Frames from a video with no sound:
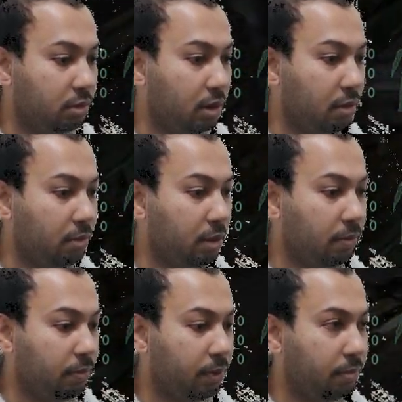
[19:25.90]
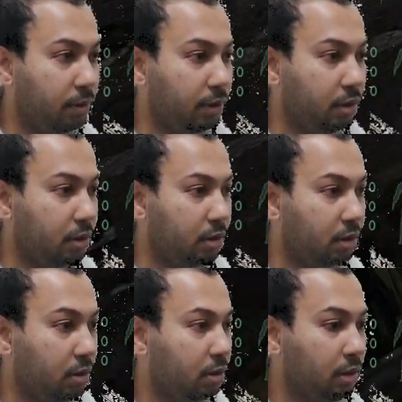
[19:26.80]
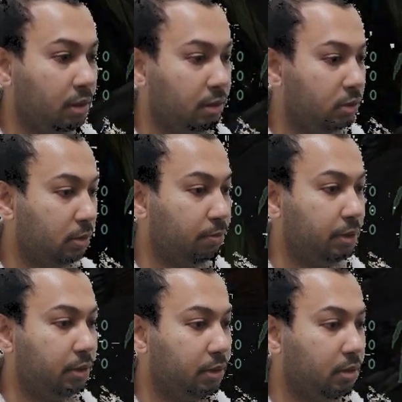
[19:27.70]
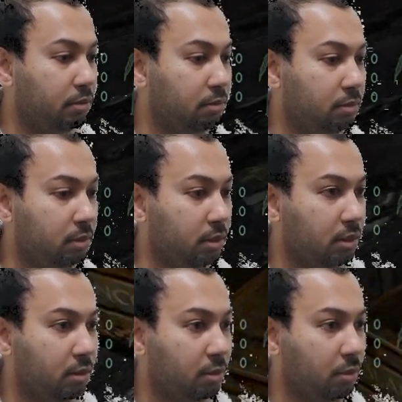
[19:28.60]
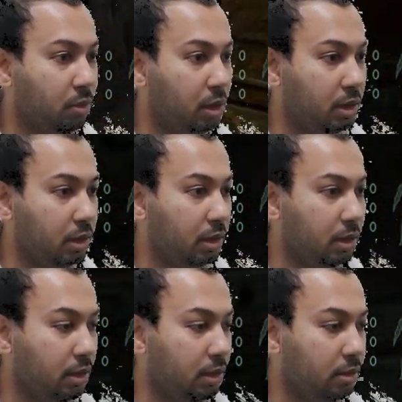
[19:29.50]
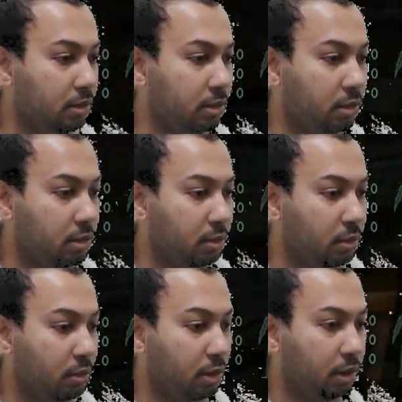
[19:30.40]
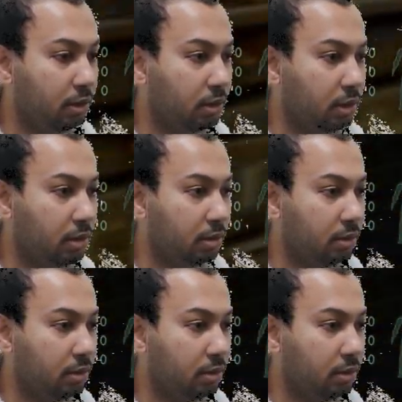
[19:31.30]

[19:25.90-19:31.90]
climb up from here. Jump it. Oh, why is it not holding that?